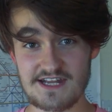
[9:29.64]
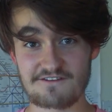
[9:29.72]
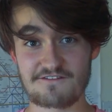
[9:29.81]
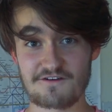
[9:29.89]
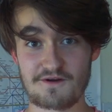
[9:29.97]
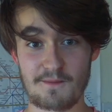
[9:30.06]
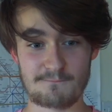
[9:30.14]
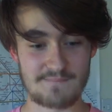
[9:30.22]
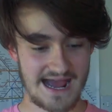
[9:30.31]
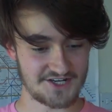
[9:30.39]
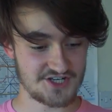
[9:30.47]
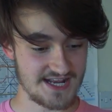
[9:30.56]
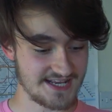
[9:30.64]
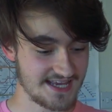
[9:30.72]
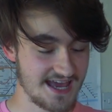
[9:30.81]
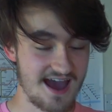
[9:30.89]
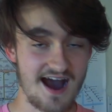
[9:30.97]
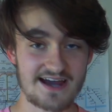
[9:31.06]
different
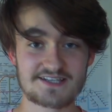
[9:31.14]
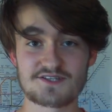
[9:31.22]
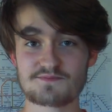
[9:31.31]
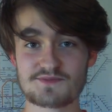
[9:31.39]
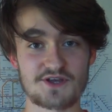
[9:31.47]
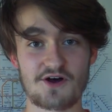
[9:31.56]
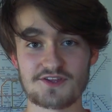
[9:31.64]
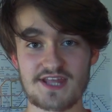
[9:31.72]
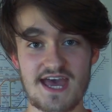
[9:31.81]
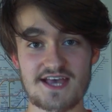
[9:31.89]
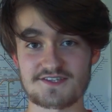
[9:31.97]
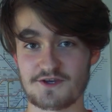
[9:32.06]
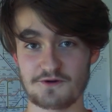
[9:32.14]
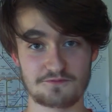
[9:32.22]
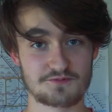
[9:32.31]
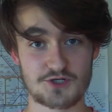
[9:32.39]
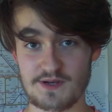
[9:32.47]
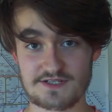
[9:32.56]
magic items on there, so
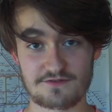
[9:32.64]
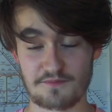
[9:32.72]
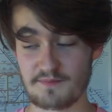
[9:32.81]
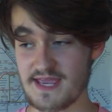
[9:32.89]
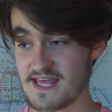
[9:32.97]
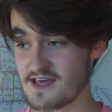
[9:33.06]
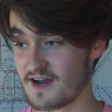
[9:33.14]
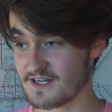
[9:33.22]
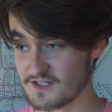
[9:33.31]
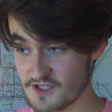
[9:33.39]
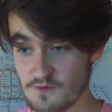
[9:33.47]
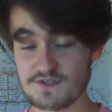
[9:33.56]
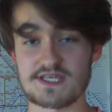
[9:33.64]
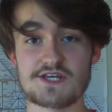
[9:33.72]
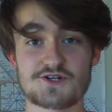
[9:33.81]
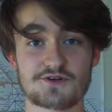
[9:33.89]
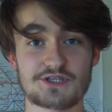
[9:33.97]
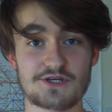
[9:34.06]
tricks from me that I don't
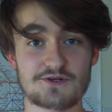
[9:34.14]
teach on